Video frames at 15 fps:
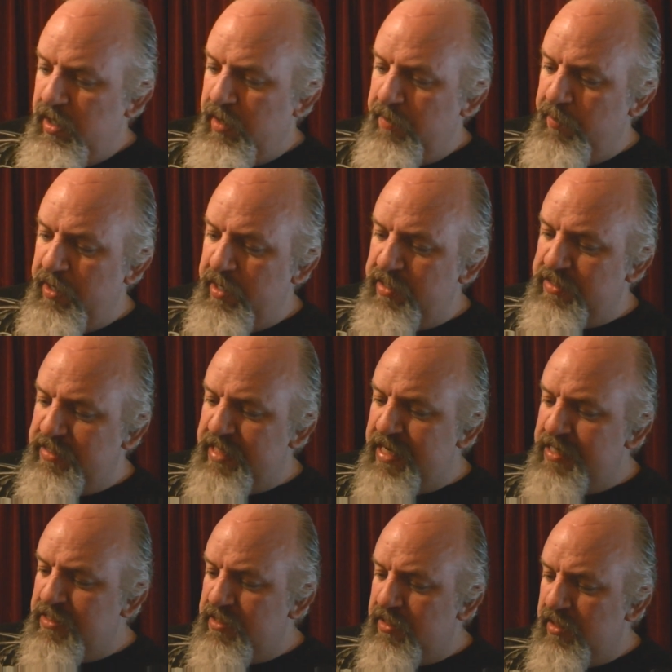And when it
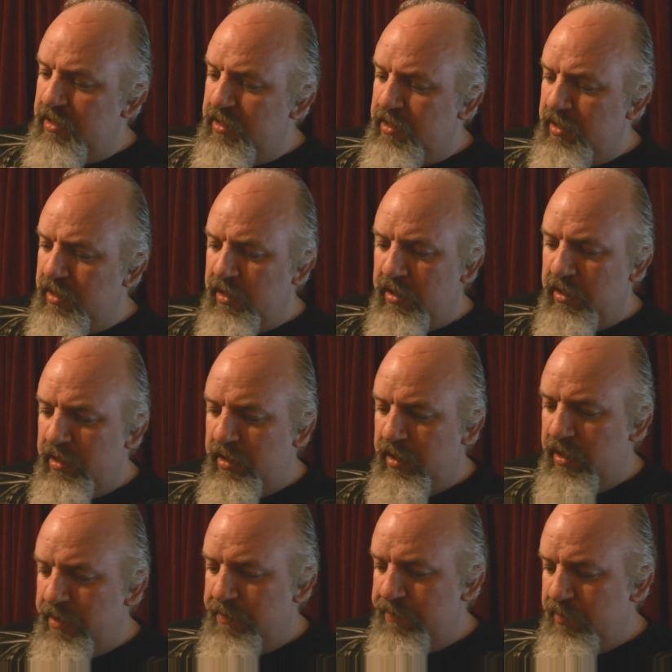says that
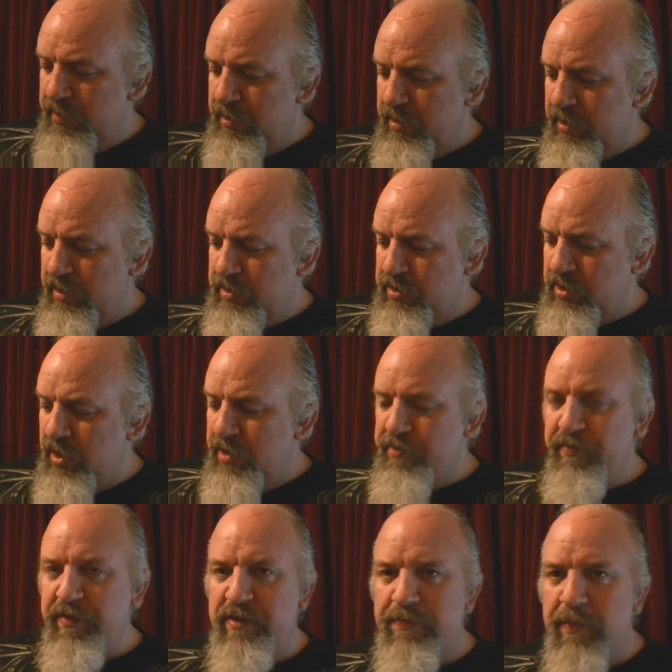um, a
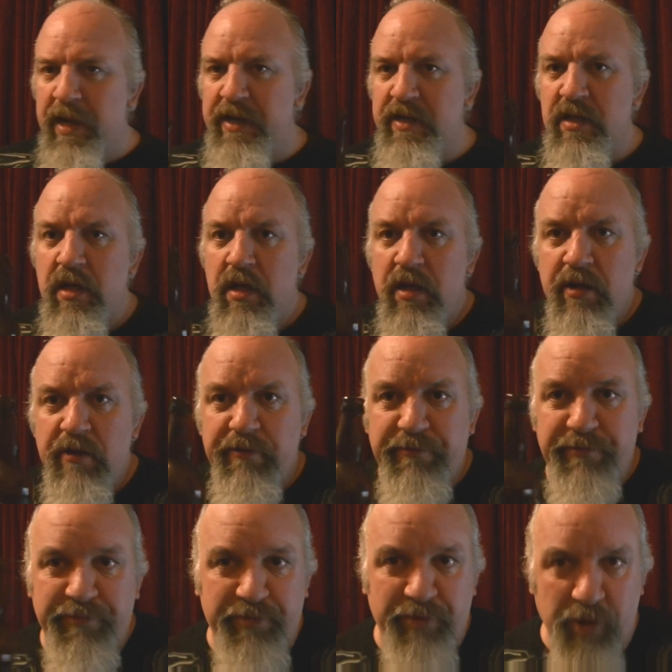cider is made
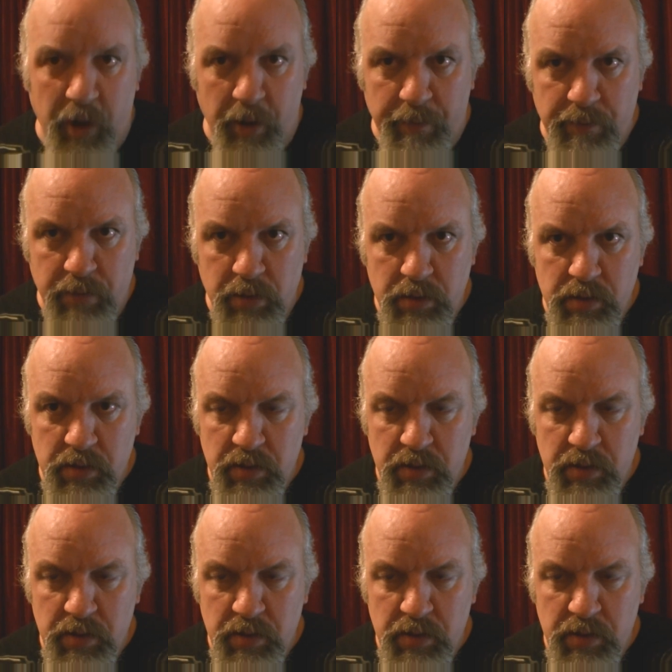from